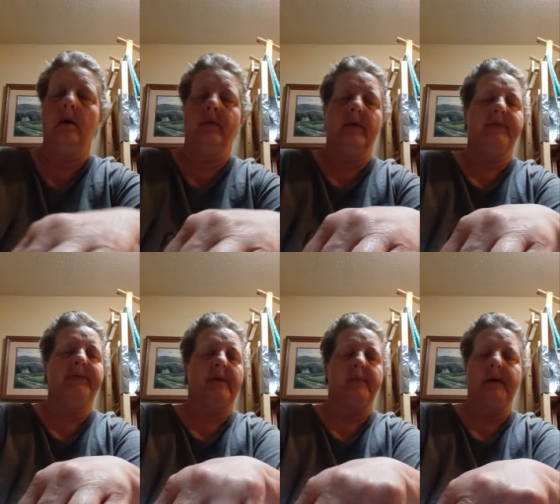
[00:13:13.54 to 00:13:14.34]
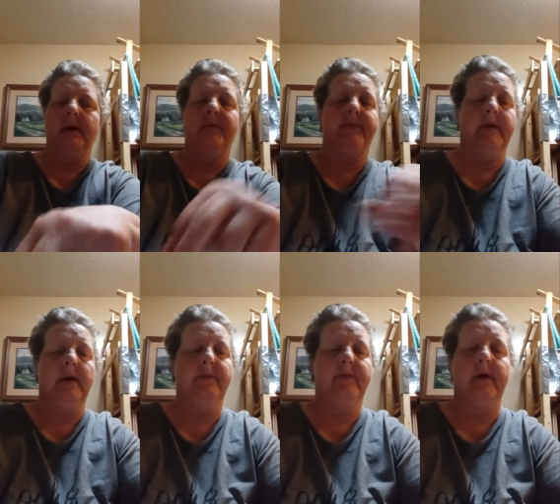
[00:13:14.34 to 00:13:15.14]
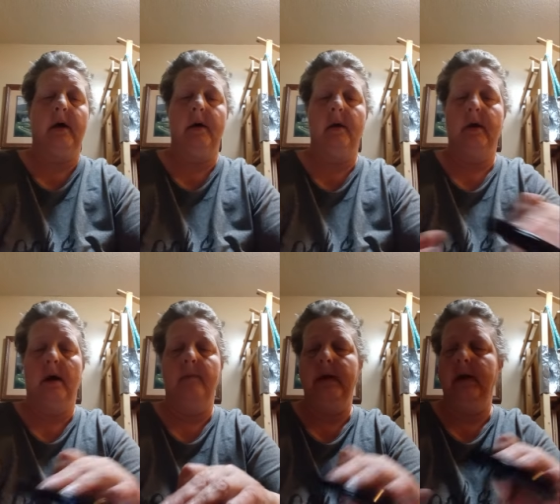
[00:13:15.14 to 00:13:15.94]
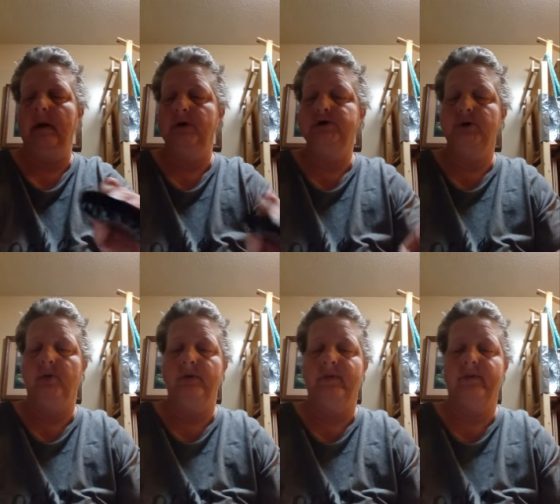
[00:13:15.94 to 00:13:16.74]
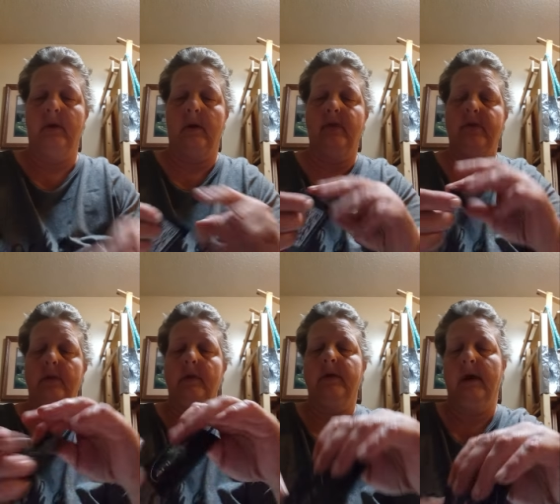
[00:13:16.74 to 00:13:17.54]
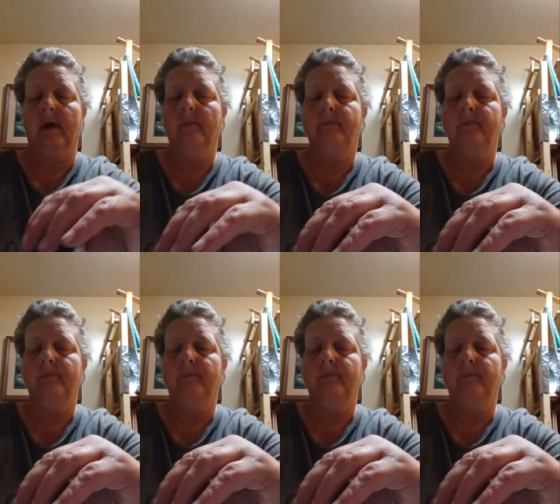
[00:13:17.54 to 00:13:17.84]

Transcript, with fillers: the 70 seeds that come into this little thing.